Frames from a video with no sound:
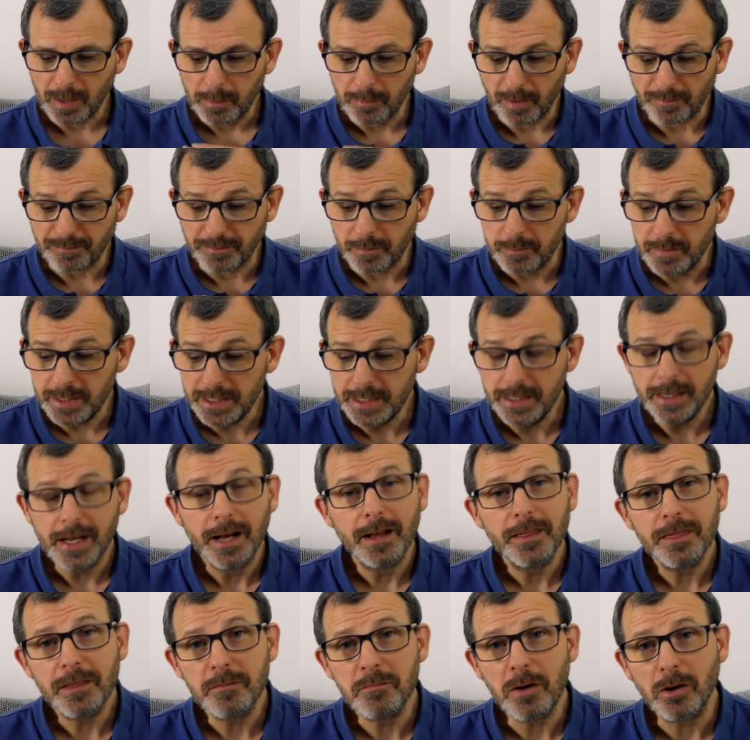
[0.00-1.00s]
But for me,
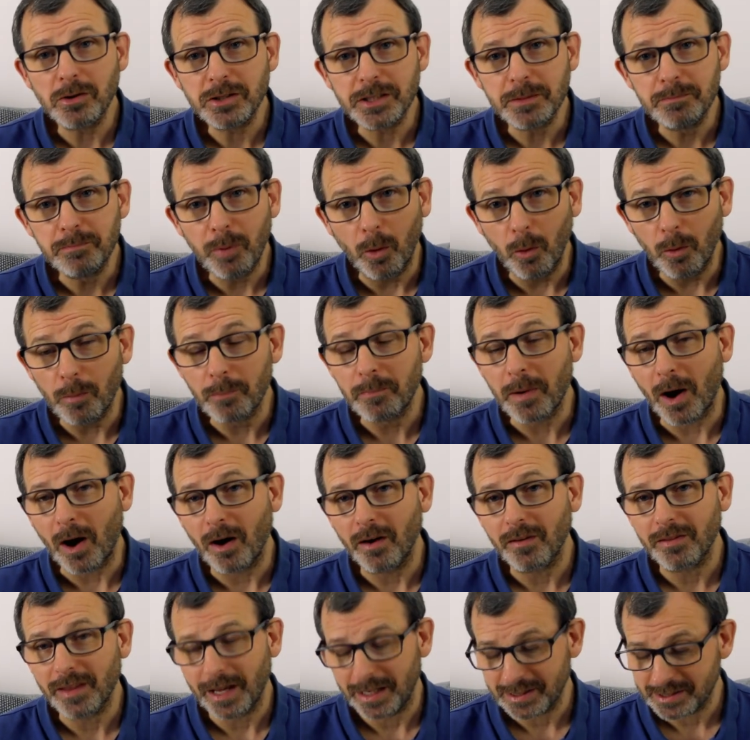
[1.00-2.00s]
the most important
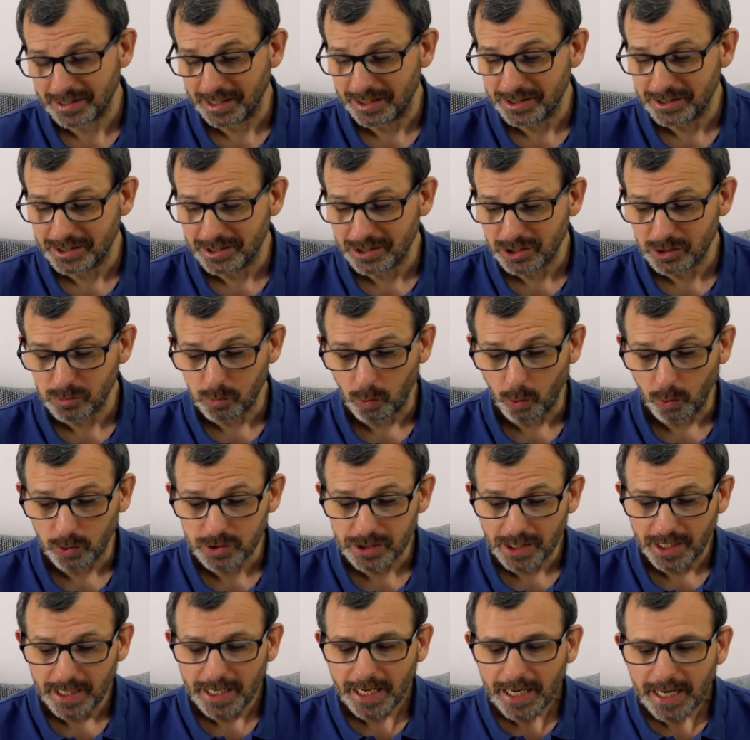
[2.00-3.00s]
part of that sentence
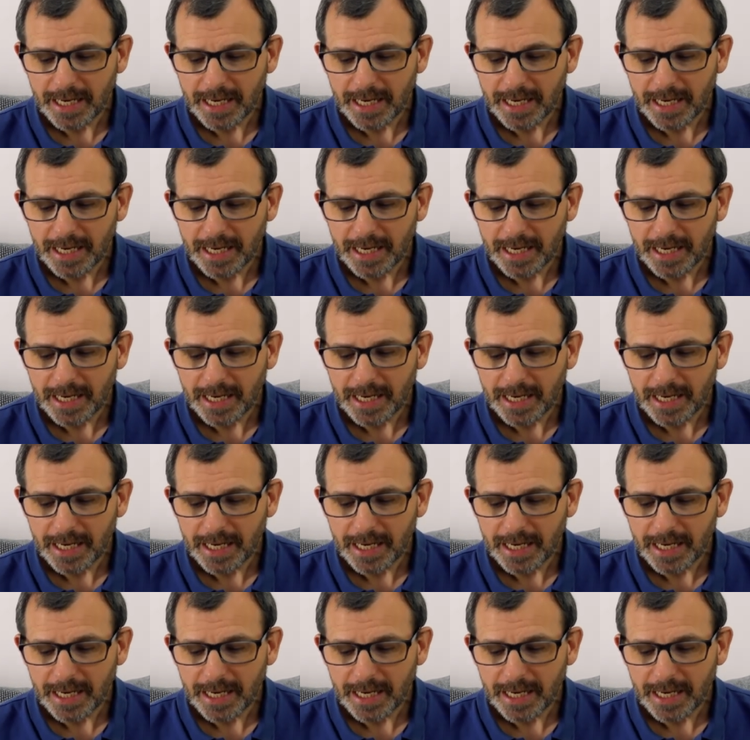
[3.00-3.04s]
was